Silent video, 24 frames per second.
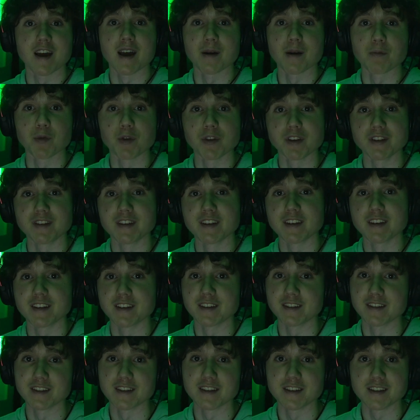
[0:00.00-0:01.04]
I'm really
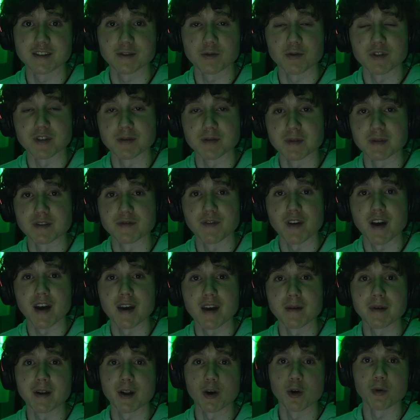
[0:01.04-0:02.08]
digging this Christmas
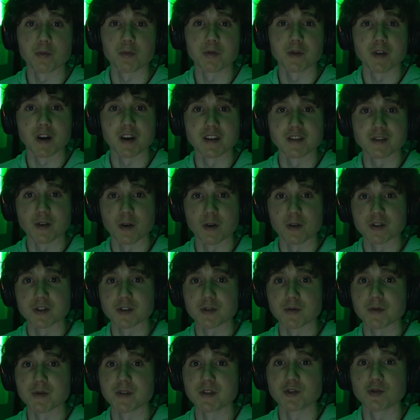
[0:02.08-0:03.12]
vibe, and I hope you guys also
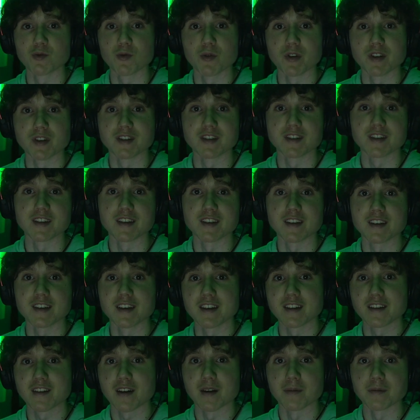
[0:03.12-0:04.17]
enjoyed seeing
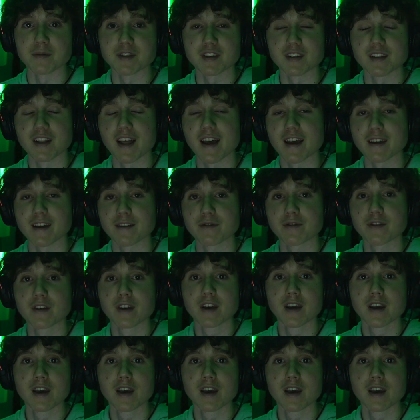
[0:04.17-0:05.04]
it come to life.